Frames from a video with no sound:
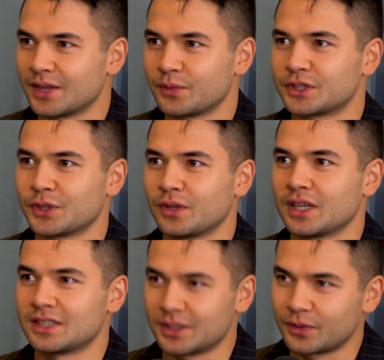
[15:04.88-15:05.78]
and then we show
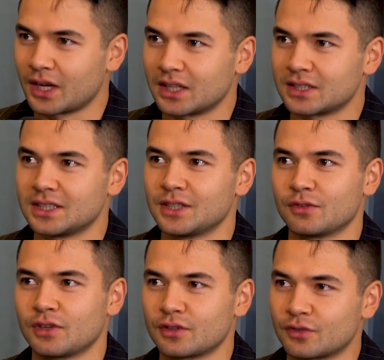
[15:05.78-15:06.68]
like the reality
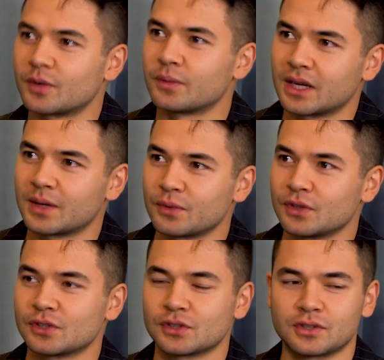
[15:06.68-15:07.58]
of like farmed
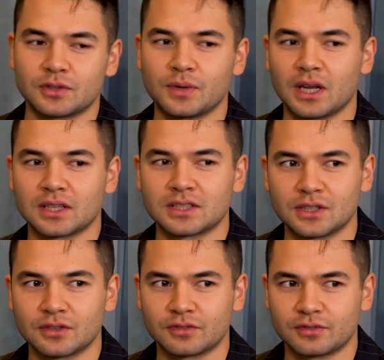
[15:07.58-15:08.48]
animals or
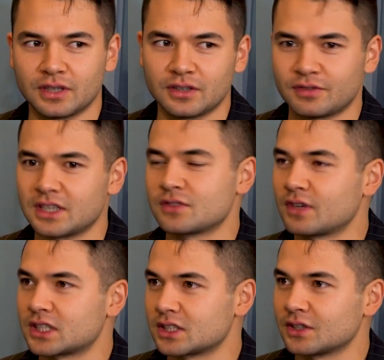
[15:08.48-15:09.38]
reality of fast
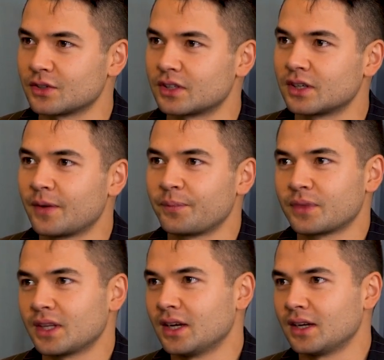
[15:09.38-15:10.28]
fashion or
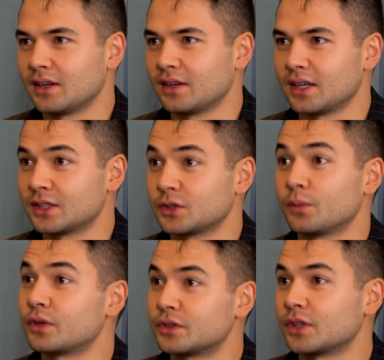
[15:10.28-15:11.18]
like
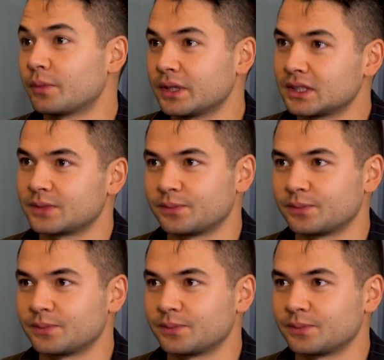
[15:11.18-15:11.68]
some other topics.